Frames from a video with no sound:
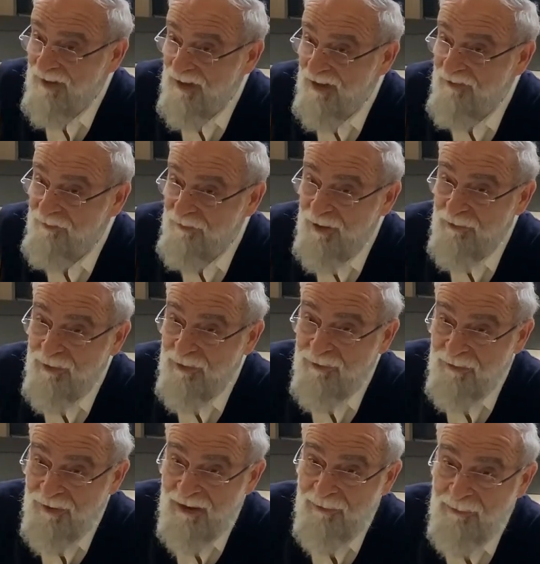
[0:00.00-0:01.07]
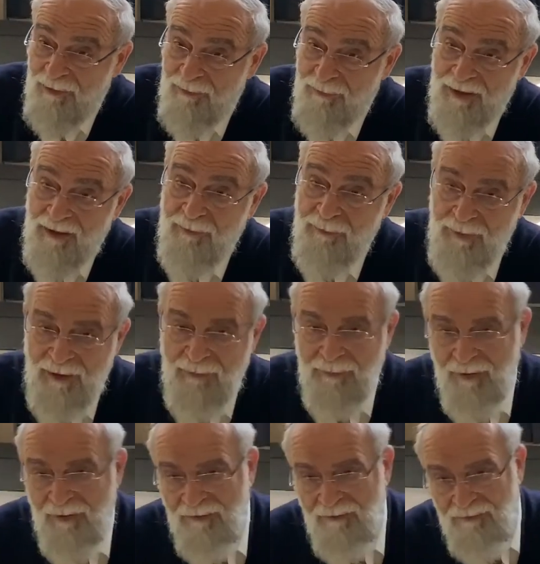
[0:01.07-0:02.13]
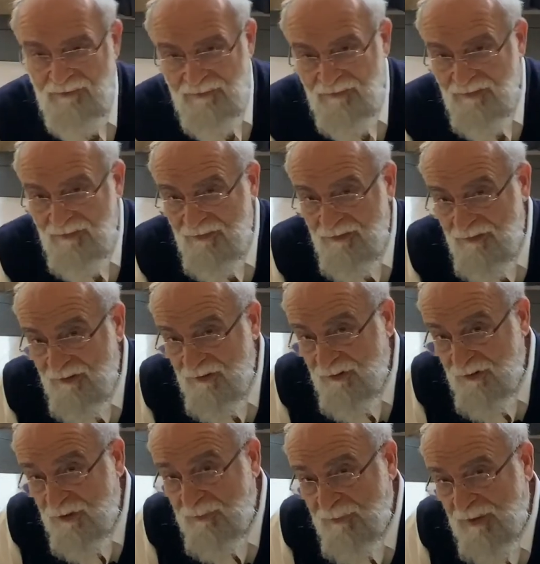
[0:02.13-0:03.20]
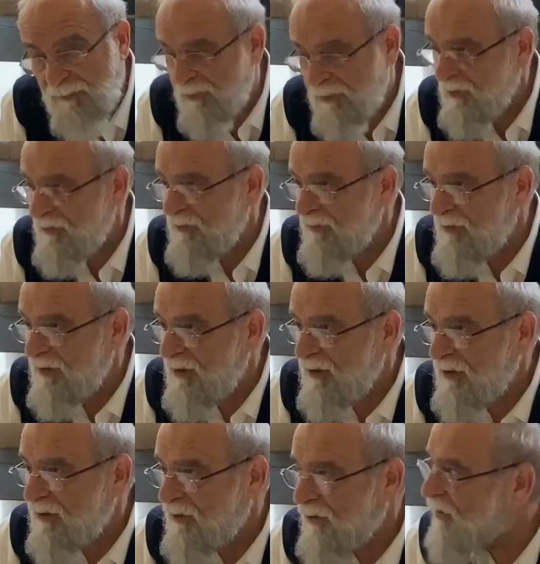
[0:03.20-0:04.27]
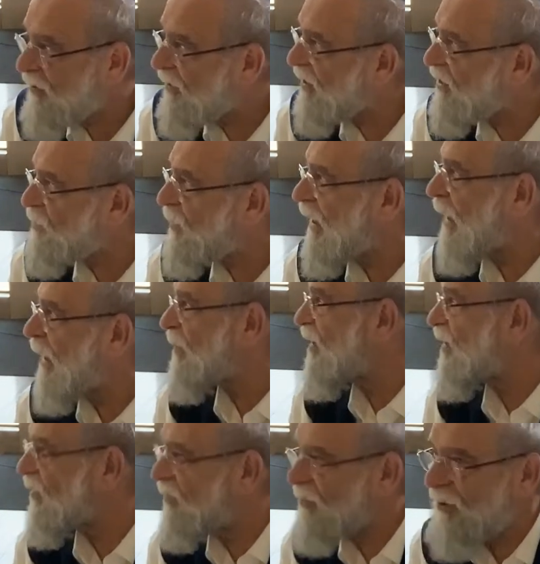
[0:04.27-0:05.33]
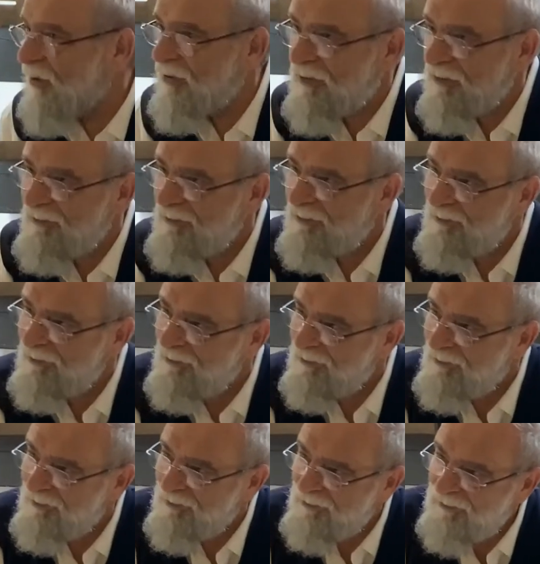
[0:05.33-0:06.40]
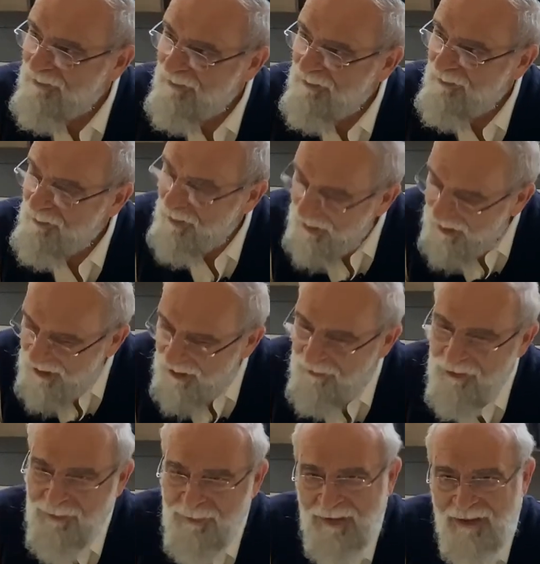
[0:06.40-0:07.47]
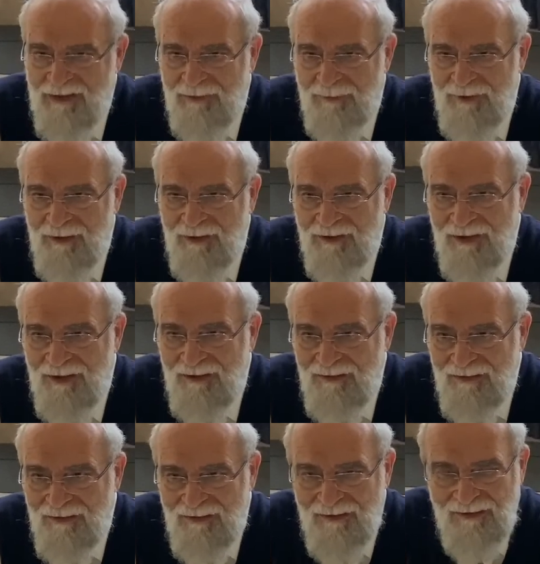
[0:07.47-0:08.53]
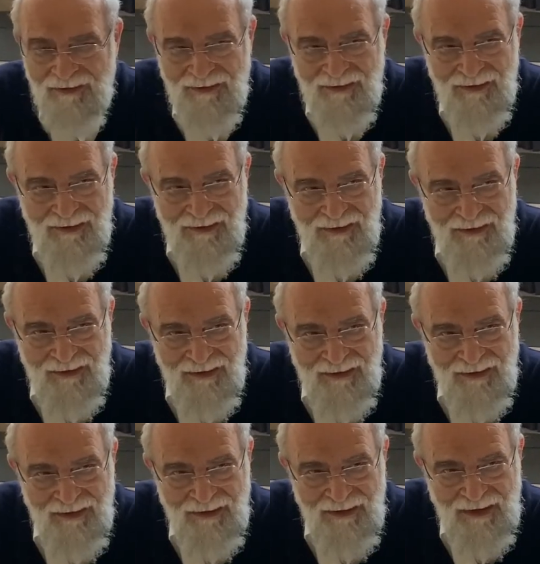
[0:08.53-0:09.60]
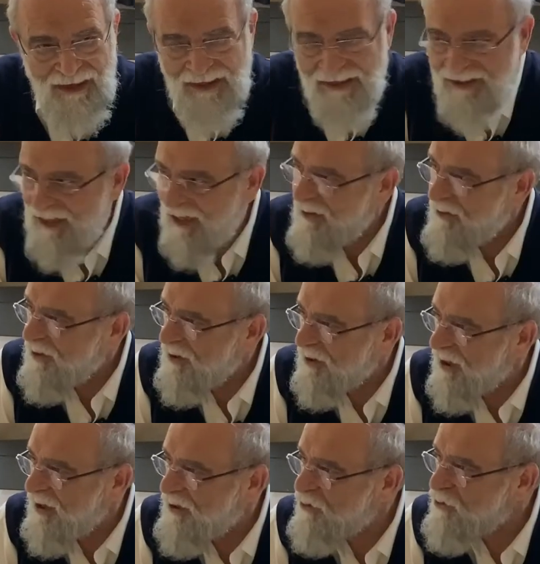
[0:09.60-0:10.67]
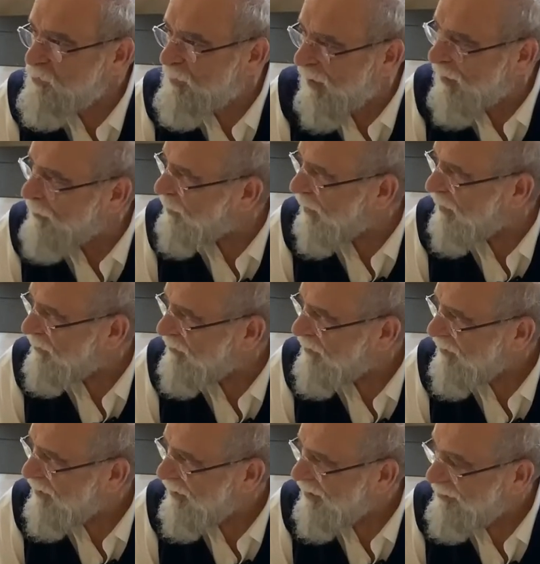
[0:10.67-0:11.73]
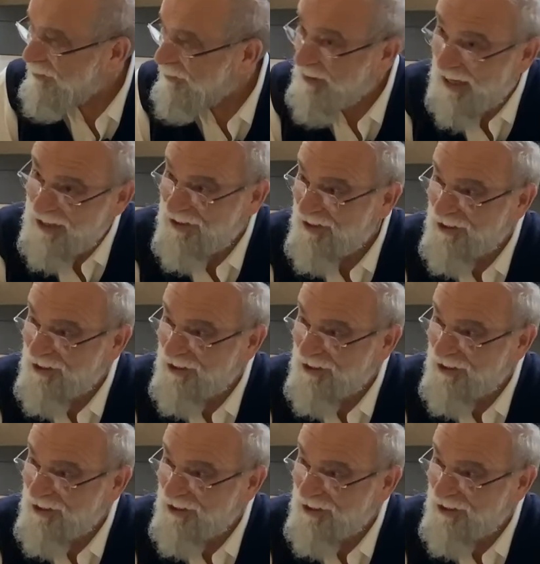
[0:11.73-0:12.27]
If we would really be better people, good things would happen in the world. We carry responsibility. I say, look at a newspaper, which actually